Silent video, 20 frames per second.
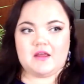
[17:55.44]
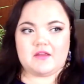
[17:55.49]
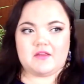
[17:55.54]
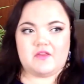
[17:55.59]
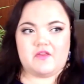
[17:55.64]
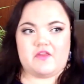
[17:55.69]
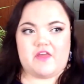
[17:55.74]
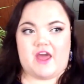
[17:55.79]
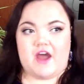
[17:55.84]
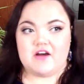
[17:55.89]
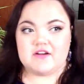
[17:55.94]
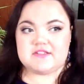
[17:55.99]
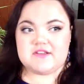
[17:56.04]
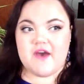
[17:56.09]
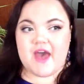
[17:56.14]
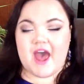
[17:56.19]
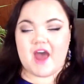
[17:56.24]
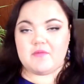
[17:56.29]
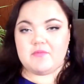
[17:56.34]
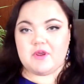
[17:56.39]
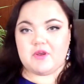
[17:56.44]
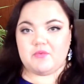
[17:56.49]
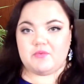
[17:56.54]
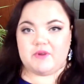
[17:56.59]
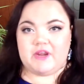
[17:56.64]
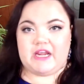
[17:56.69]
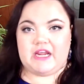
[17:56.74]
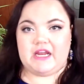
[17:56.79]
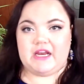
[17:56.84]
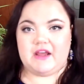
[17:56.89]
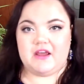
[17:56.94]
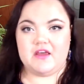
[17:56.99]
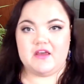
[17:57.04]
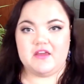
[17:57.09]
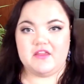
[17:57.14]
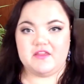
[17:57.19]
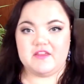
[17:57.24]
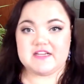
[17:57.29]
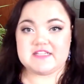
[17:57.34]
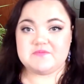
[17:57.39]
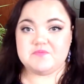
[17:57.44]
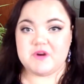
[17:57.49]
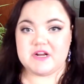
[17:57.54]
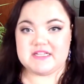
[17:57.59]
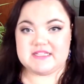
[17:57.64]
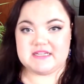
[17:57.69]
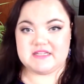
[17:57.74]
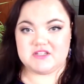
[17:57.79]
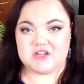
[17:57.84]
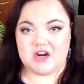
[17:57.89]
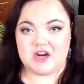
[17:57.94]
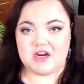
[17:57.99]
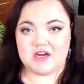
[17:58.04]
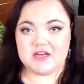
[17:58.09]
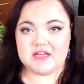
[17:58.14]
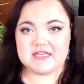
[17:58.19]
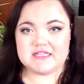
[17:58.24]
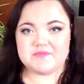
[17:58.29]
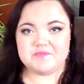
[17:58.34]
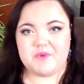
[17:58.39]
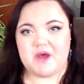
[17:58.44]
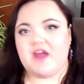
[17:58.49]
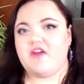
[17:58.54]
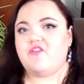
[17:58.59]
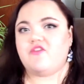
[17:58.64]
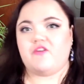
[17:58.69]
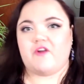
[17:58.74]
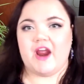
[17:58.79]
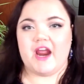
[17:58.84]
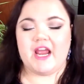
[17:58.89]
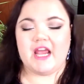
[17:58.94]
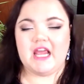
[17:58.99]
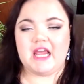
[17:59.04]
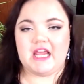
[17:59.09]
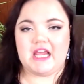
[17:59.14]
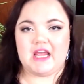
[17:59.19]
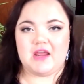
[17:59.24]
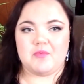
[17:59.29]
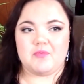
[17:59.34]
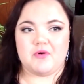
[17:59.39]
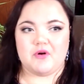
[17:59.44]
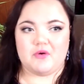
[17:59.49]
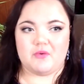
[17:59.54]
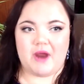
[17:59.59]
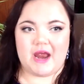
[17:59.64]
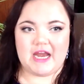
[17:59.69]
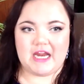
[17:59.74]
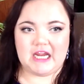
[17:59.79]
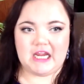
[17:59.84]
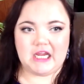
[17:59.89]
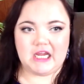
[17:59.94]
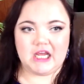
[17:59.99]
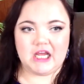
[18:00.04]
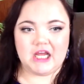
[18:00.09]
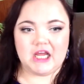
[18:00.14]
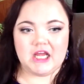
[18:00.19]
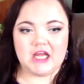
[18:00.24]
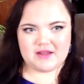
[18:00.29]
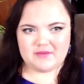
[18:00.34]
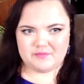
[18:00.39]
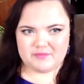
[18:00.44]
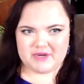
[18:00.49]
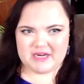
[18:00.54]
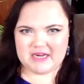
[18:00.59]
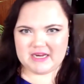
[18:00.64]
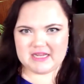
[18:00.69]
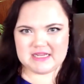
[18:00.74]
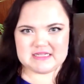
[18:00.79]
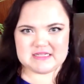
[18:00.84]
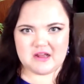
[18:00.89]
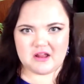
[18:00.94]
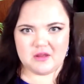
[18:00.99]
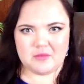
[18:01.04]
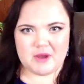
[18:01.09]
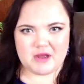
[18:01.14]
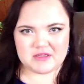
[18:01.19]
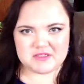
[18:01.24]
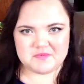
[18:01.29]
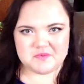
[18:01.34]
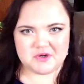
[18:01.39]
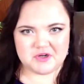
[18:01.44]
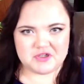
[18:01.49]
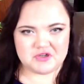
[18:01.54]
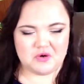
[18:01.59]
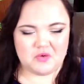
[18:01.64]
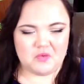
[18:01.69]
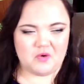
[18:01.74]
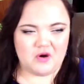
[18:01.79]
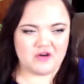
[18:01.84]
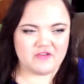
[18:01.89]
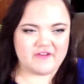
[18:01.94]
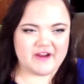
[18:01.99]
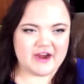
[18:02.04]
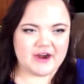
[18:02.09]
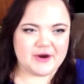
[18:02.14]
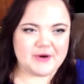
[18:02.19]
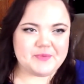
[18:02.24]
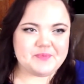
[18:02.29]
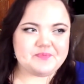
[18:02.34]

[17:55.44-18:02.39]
They also had me read This Present Darkness by Frank E. Peretti, but it is all about spiritual warfare.